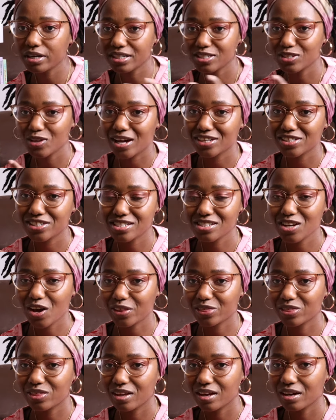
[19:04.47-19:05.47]
So I just
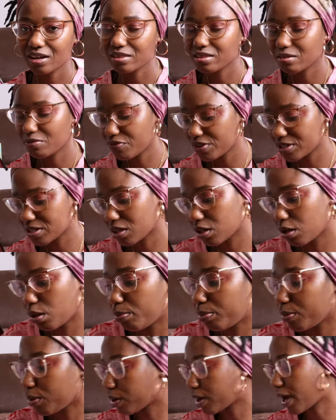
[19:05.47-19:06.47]
got the physical
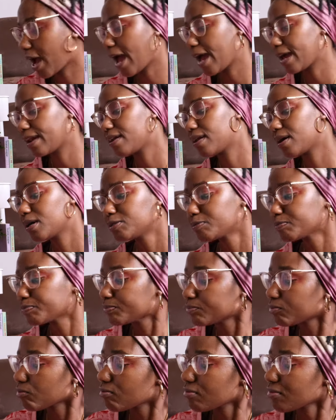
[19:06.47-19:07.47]
book. And
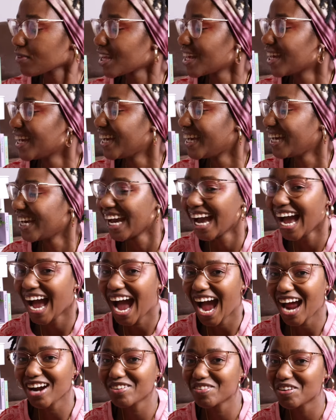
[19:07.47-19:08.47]

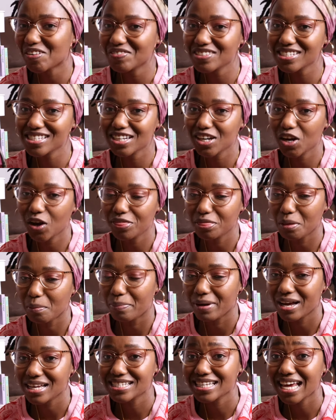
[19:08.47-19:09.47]
I remember sitting on the
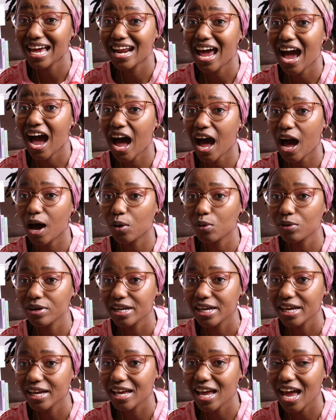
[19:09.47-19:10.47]
bus and
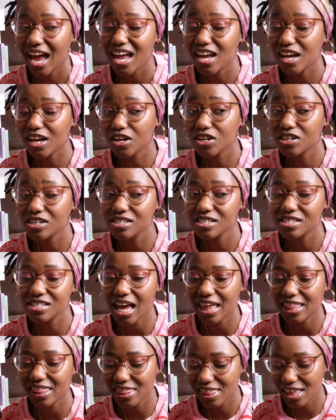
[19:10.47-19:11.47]
howling. Because
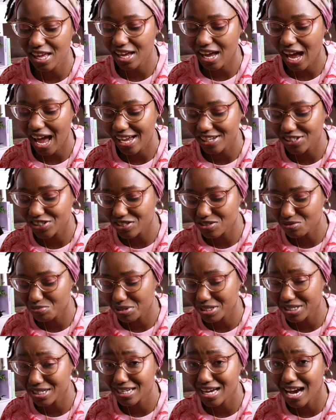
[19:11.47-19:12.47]
I think I had just
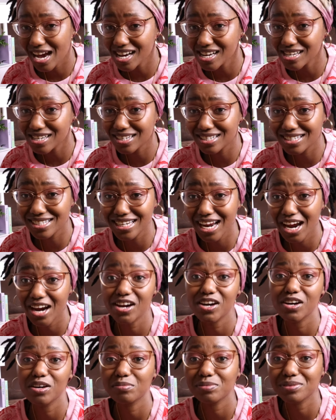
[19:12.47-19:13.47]
written a
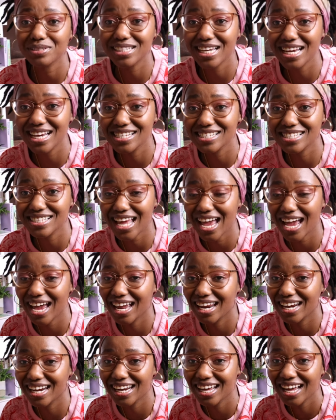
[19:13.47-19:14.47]
terrible test.
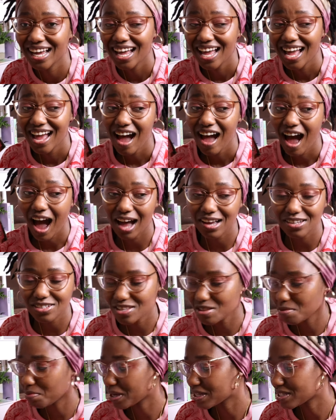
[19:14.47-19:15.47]
And I was
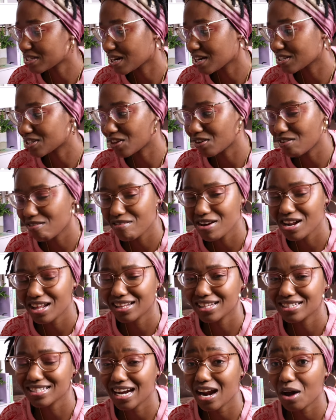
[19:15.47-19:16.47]
on the bus and I started reading
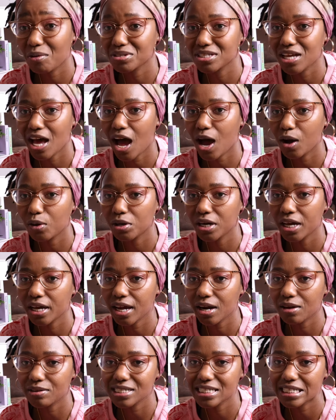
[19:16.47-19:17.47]
this. And I was howling
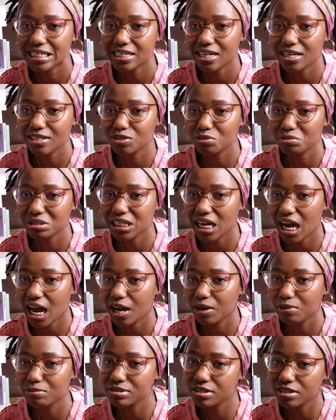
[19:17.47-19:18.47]
and I was sitting next to a
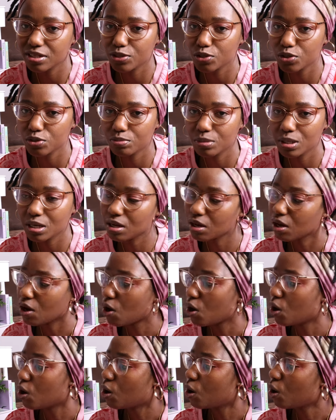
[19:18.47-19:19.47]
guy who said to me,
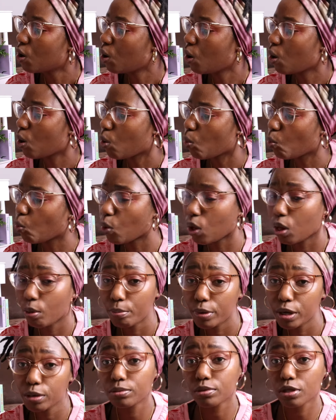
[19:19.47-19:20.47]
well,
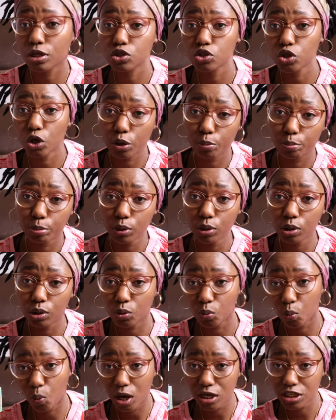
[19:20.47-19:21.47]
maybe that's not a book.
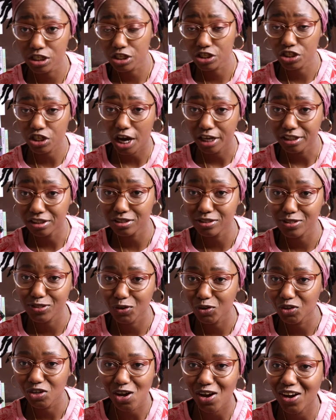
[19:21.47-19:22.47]
Why is the title
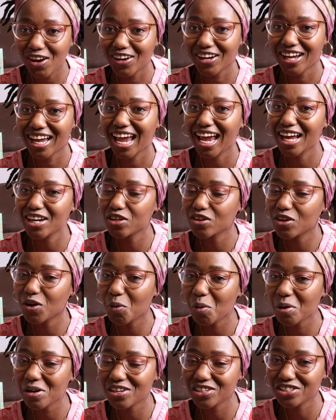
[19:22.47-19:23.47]
so long? And you know
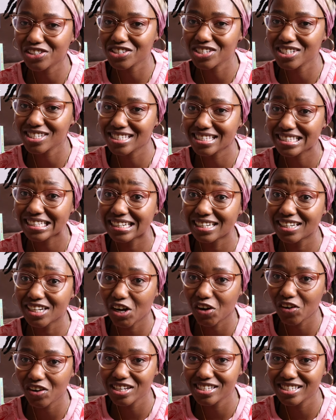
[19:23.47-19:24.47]
when you're just
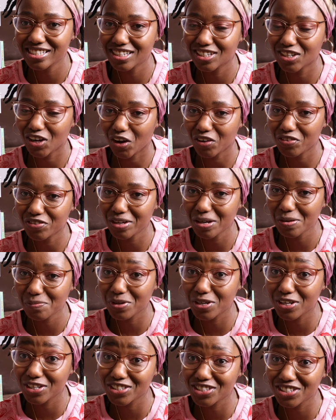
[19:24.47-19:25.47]
deliriously laughing
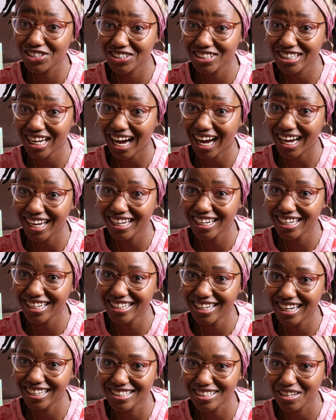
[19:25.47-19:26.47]
because you're
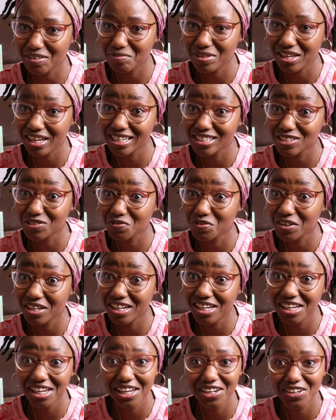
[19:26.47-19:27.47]
tired and something is
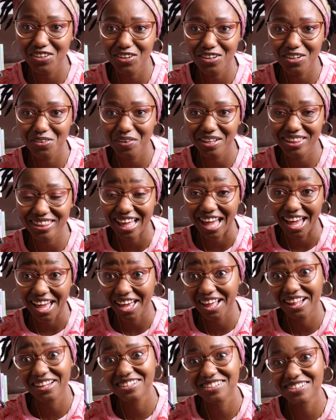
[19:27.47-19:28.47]
funny and you don't know what the
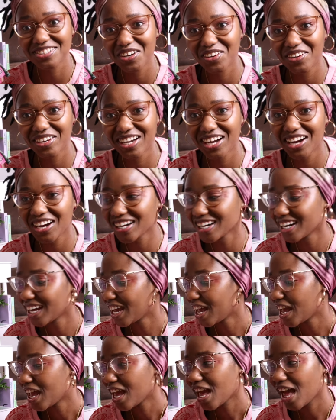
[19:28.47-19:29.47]
hell is going on?
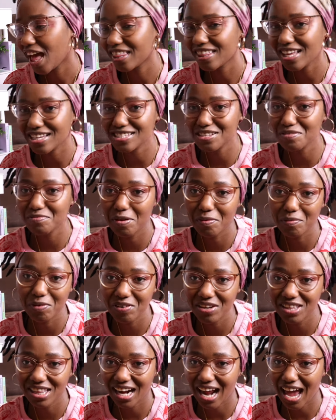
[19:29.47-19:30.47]
And that's the
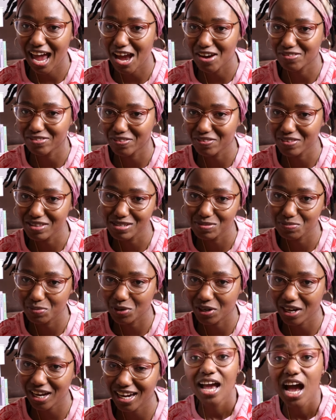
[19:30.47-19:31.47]
memory that I have of this
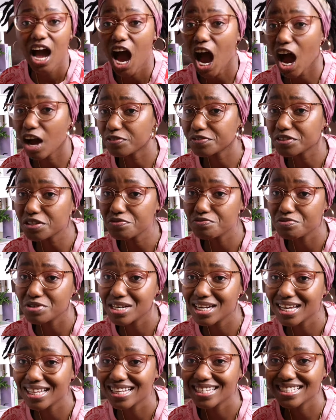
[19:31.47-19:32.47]
book. After
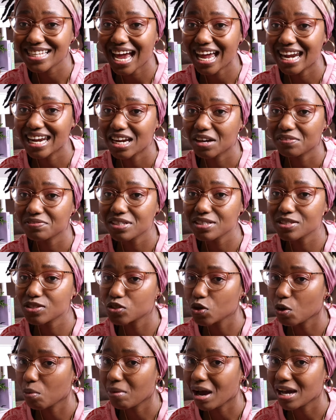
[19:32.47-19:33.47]
reading this, I loved it
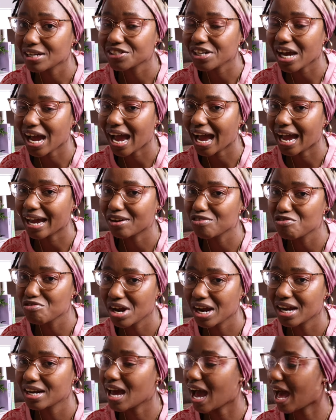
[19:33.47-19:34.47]
so much. I
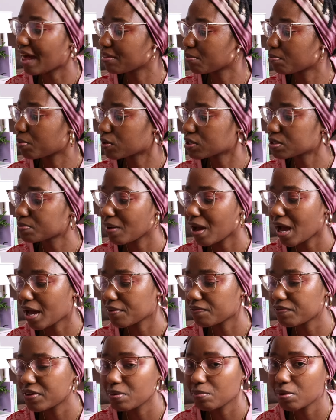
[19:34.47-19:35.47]
read other books by
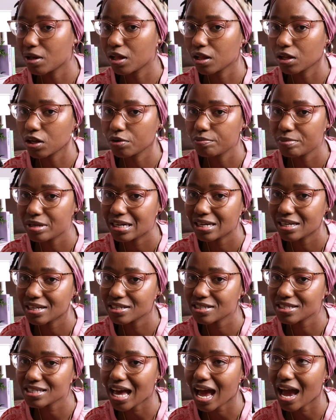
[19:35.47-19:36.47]
female
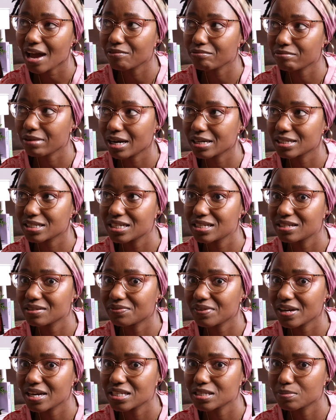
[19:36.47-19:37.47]
comedians. I read Tina
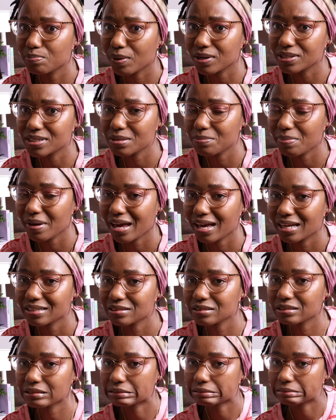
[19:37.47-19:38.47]
Fey's Bossy
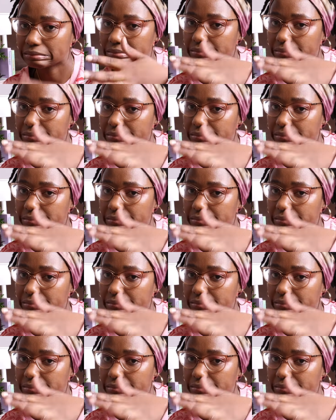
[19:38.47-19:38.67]
Pants.